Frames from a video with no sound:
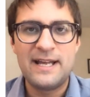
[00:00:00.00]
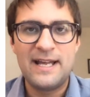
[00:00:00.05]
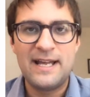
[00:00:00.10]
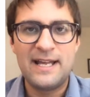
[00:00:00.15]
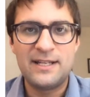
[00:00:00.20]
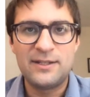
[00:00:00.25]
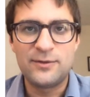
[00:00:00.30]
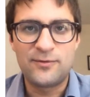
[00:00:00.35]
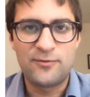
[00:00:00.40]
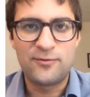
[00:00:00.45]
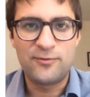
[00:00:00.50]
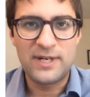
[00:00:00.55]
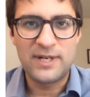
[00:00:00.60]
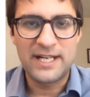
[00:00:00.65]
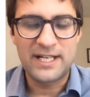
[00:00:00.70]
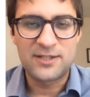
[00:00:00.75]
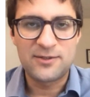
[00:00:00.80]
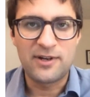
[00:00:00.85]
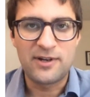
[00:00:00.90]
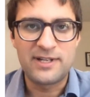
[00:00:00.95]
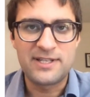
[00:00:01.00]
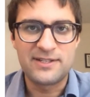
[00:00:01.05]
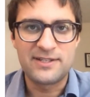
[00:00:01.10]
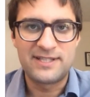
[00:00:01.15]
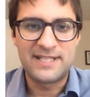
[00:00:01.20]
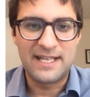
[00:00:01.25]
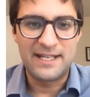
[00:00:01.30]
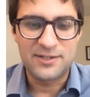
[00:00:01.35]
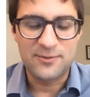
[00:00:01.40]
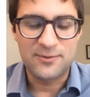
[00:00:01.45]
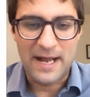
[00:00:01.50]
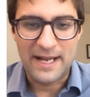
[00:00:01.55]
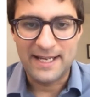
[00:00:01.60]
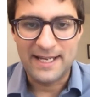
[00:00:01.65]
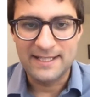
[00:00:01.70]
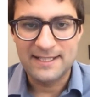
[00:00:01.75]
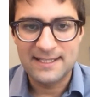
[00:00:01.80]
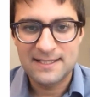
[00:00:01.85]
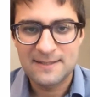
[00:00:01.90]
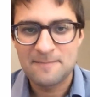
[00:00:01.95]
and the free electron is a tennis
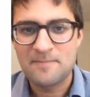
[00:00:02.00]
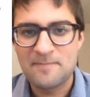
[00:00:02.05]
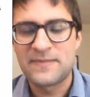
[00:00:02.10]
racket.